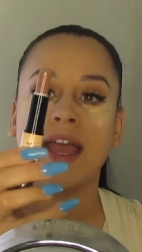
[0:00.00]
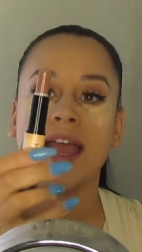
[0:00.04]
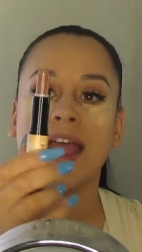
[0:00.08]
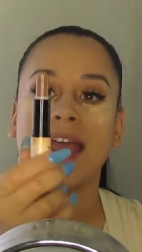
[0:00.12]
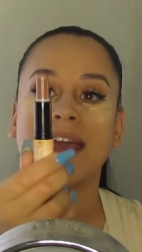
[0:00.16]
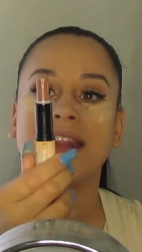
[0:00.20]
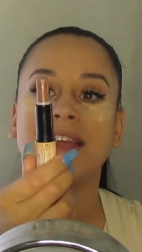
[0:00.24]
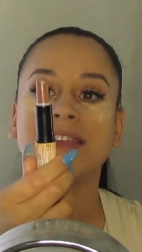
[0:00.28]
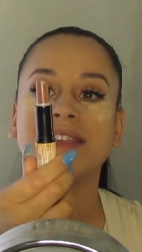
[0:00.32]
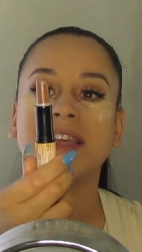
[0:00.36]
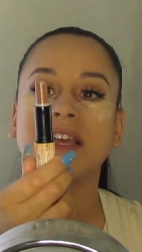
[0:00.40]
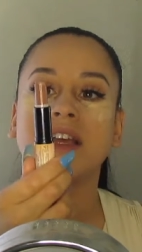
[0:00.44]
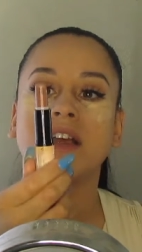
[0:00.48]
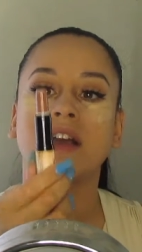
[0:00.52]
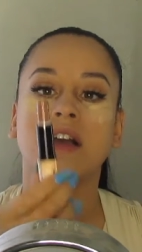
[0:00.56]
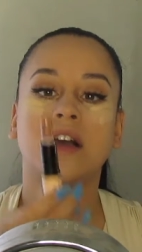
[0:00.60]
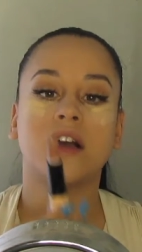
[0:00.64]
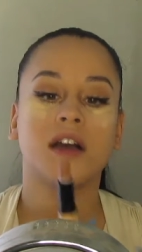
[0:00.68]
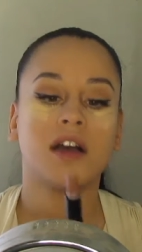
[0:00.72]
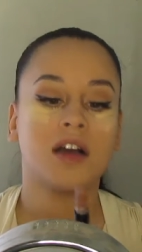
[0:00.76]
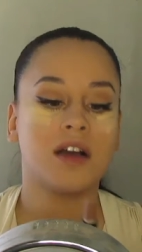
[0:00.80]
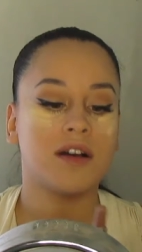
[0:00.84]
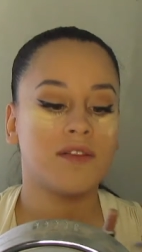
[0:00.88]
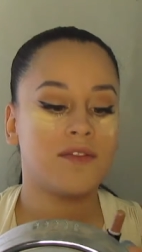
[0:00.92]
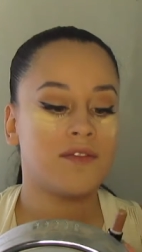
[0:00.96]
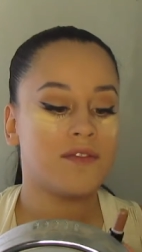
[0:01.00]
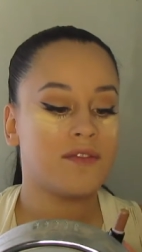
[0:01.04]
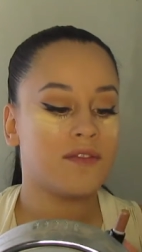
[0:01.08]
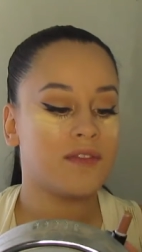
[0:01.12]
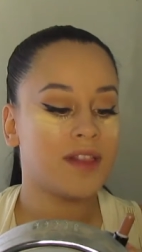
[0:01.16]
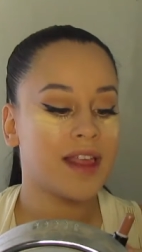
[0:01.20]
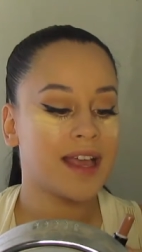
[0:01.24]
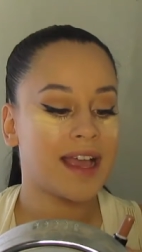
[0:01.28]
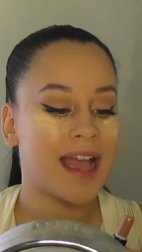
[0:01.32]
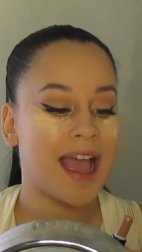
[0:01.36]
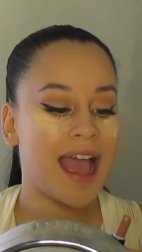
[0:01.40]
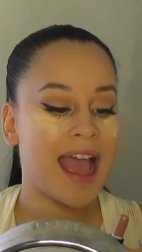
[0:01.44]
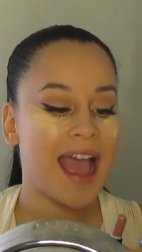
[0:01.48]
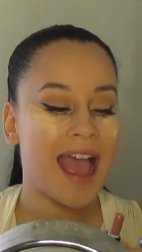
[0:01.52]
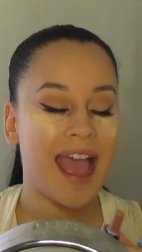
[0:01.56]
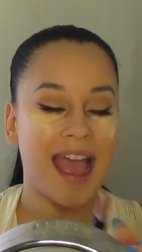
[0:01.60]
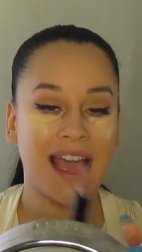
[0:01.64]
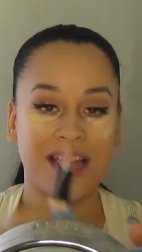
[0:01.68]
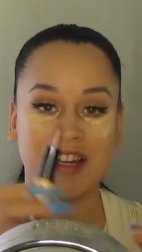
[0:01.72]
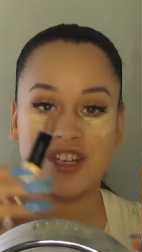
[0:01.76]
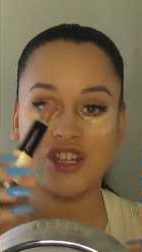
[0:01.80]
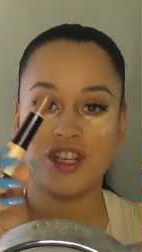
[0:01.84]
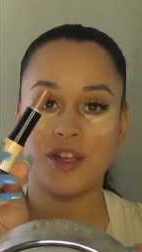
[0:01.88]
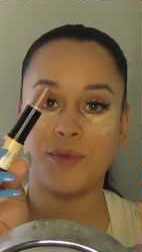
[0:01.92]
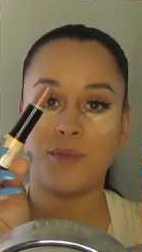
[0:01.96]
and it's like an
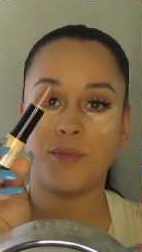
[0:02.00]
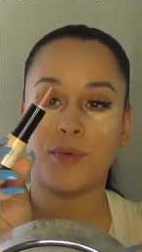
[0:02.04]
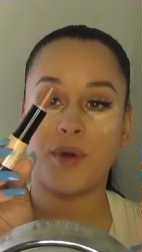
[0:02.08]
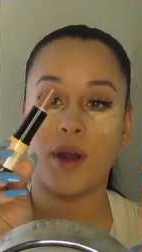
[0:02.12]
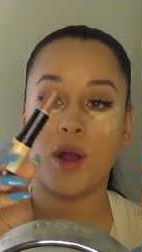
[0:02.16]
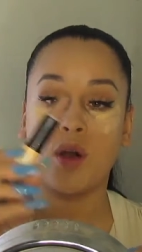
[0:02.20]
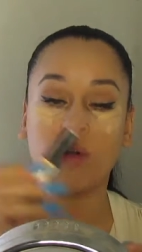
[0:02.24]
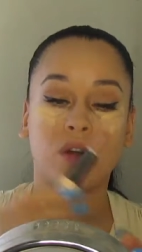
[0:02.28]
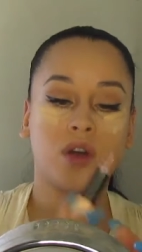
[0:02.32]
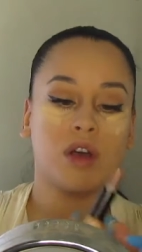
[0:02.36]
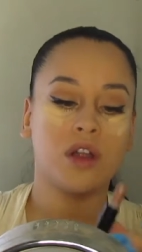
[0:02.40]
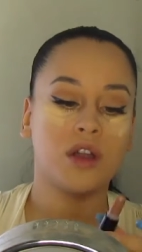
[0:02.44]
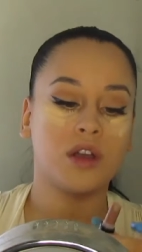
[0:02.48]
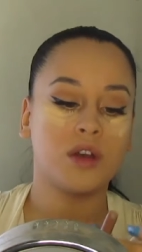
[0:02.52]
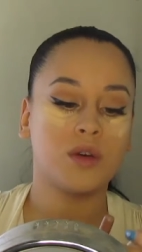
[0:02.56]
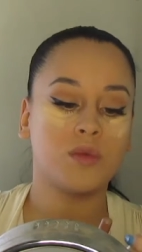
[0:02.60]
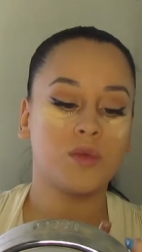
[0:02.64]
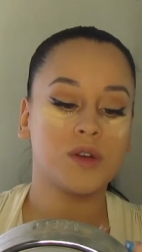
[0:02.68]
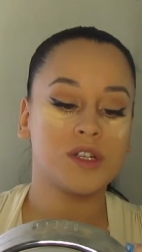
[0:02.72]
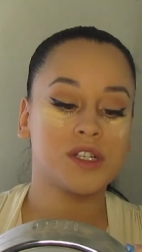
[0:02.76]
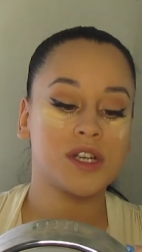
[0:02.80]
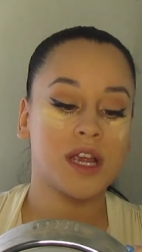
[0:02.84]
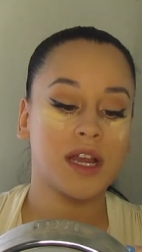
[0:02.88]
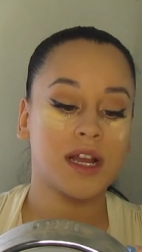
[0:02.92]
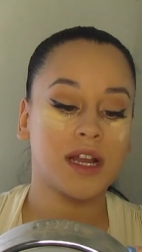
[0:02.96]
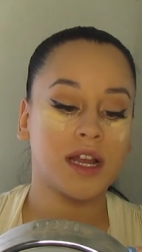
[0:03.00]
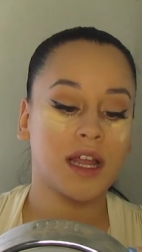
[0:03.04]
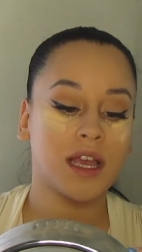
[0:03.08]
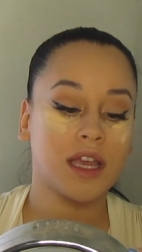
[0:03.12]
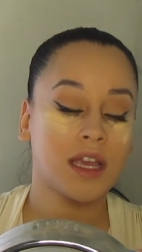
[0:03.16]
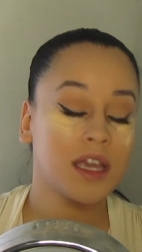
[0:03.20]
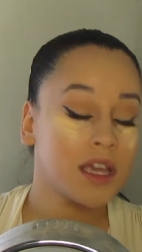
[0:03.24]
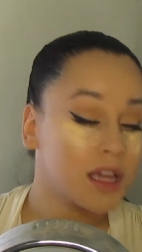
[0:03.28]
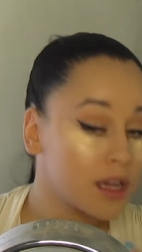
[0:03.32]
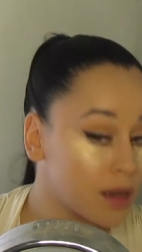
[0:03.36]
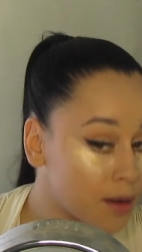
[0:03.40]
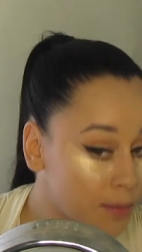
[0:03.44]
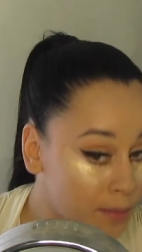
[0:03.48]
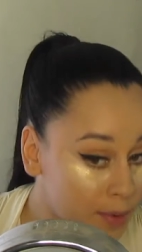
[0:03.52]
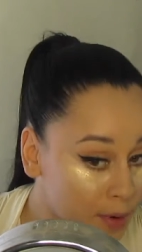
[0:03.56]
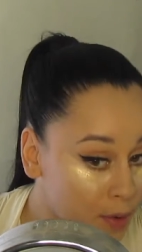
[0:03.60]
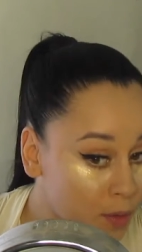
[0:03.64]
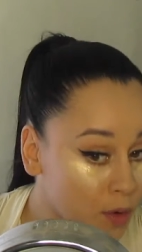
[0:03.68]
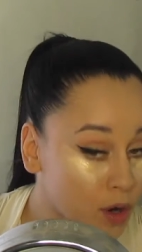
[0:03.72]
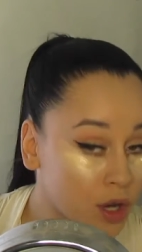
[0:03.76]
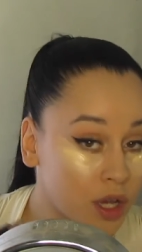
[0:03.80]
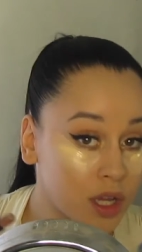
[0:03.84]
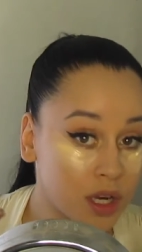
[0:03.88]
ashy brown color, which I like, but we're